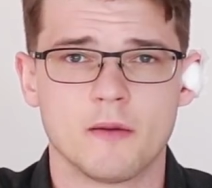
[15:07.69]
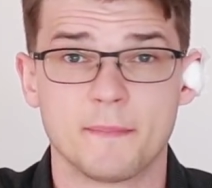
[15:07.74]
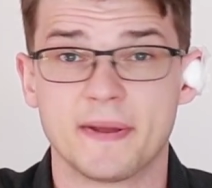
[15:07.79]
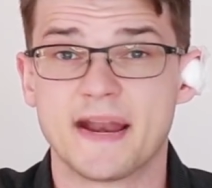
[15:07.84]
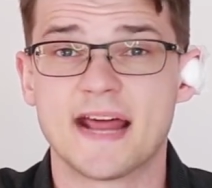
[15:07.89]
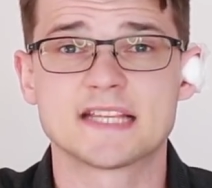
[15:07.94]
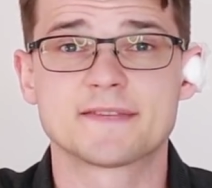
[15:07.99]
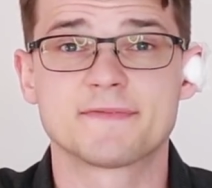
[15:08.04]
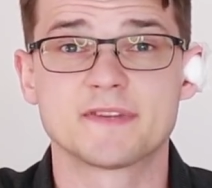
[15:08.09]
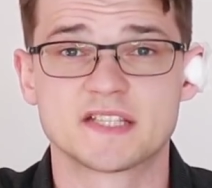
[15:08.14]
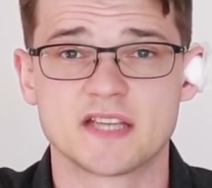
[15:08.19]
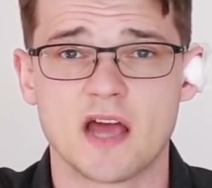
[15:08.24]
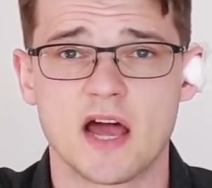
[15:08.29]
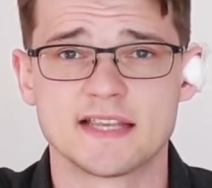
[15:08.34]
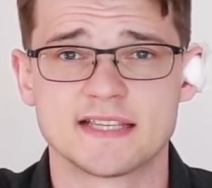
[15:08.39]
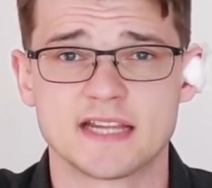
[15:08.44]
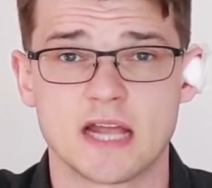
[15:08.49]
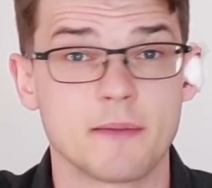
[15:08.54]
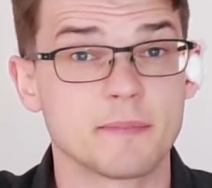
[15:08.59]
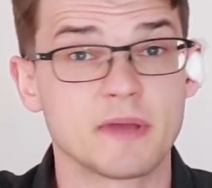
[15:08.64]
But as for
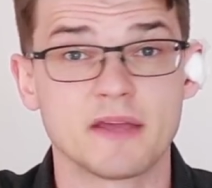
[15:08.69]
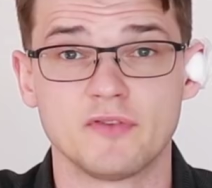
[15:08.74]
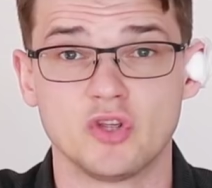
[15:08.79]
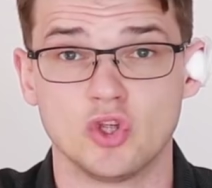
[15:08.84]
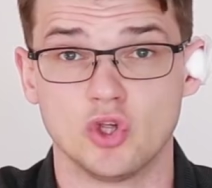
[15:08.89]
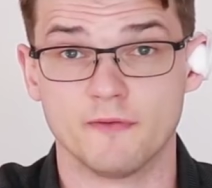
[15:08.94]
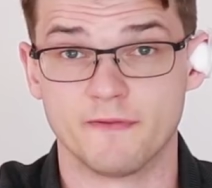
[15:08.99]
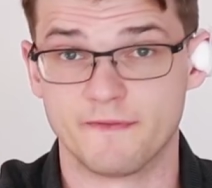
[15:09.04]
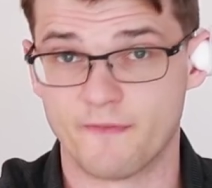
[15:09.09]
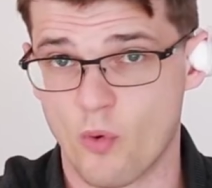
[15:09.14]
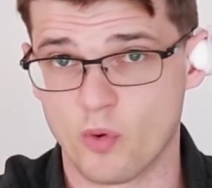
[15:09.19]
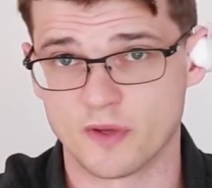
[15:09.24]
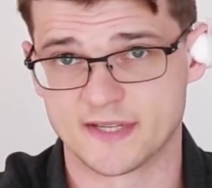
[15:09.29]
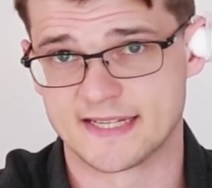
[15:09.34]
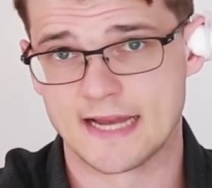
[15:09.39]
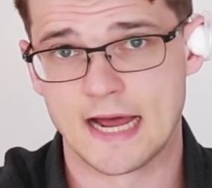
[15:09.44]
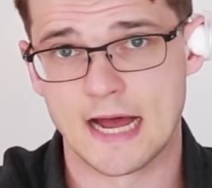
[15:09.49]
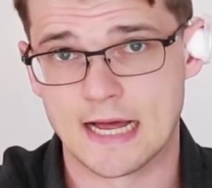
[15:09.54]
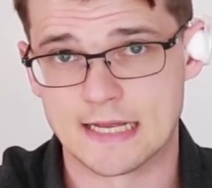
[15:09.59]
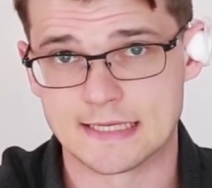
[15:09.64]
sizing, I'm giving you 4
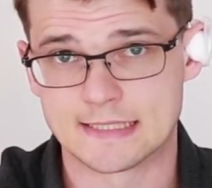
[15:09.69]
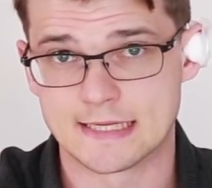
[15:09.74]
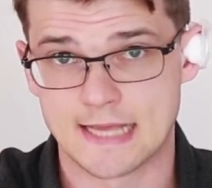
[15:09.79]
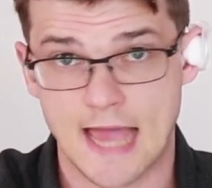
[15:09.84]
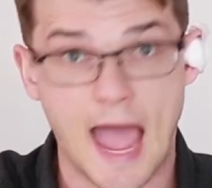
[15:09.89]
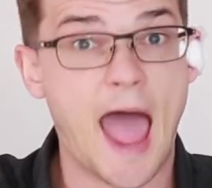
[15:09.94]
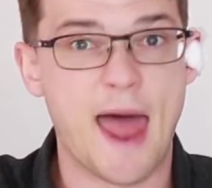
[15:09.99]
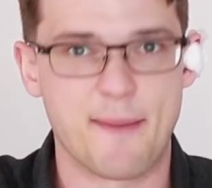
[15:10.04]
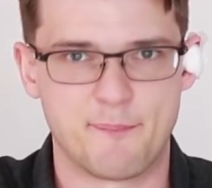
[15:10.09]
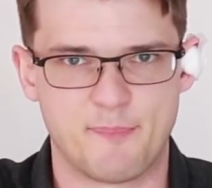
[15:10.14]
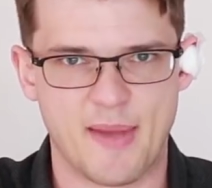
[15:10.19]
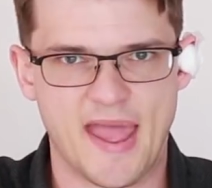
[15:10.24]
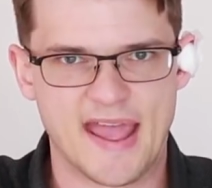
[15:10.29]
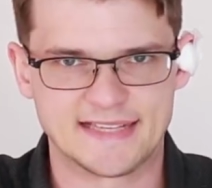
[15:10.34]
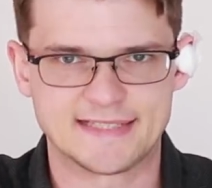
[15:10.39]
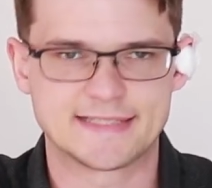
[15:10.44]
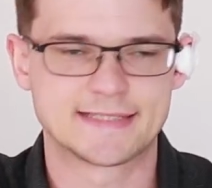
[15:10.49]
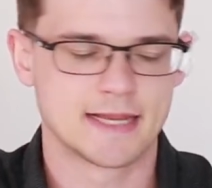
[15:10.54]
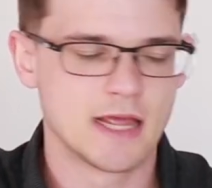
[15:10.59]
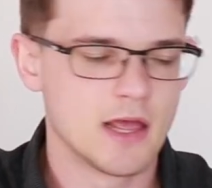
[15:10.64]
stars at
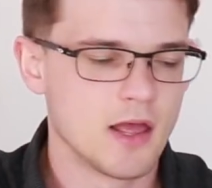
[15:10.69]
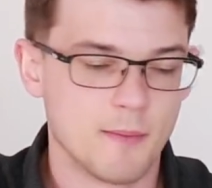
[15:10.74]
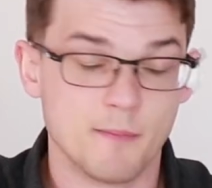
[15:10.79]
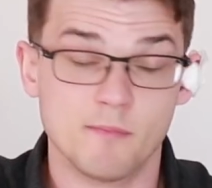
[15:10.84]
best.